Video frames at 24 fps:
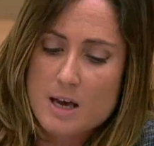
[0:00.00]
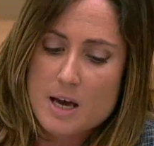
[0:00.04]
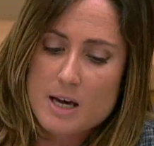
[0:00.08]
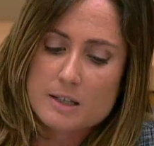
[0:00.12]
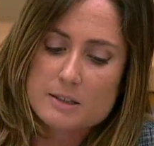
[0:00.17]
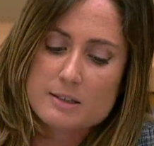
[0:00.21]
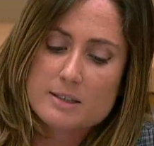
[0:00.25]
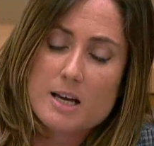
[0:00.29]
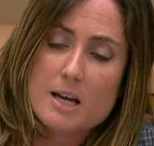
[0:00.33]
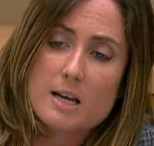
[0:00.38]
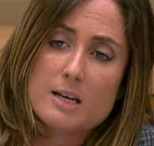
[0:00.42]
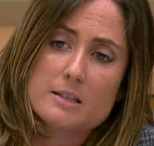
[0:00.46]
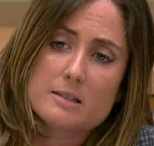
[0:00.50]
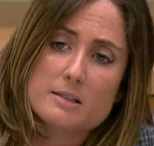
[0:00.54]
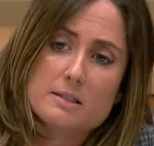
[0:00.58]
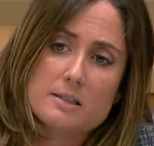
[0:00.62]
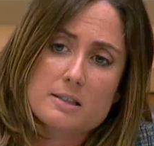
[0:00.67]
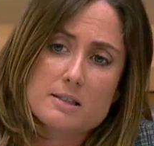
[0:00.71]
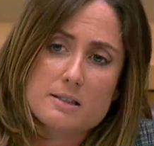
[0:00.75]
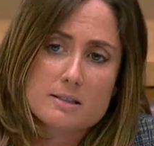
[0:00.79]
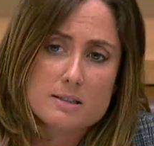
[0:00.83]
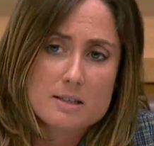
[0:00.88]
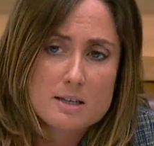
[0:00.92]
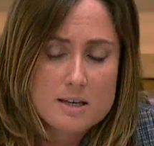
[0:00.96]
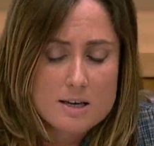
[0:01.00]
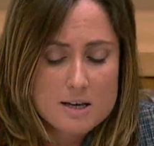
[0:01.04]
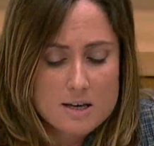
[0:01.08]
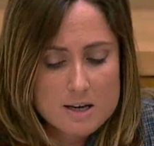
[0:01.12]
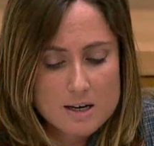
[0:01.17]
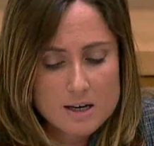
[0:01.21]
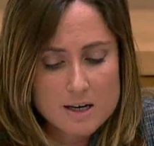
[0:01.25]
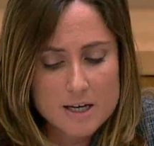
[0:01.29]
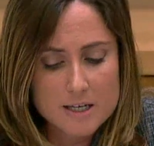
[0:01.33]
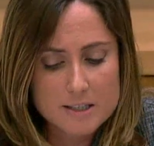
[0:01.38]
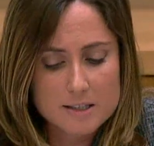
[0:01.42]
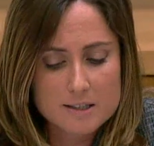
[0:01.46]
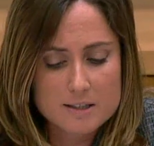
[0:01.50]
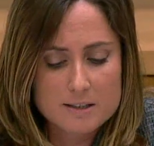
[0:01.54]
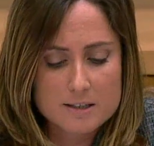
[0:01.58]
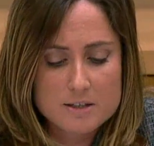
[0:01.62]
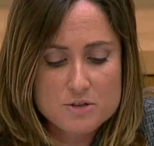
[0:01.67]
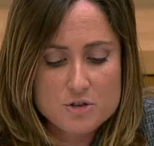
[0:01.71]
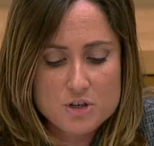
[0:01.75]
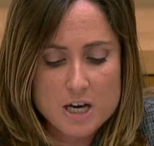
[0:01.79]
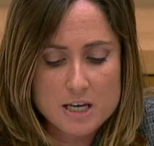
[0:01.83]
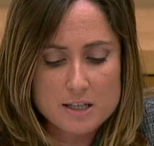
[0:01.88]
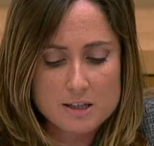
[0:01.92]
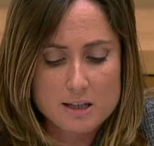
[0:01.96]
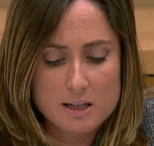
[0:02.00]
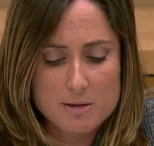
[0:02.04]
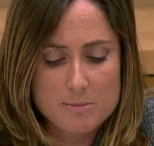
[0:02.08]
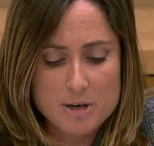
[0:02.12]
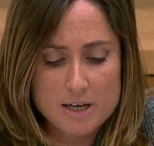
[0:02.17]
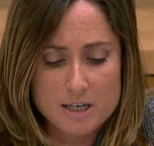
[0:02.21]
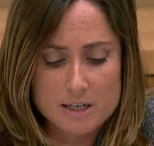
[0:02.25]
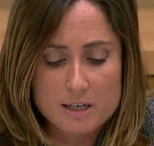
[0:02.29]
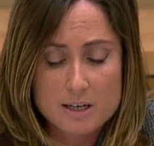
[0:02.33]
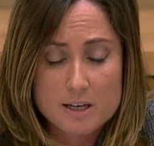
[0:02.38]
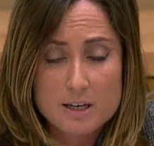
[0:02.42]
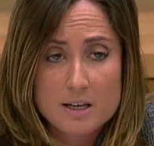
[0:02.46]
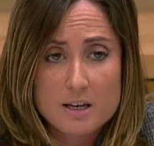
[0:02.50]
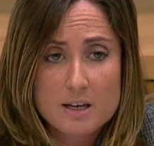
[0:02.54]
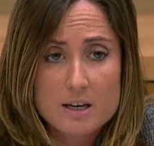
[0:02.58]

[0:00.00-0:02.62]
Excellencies, ladies and gentlemen,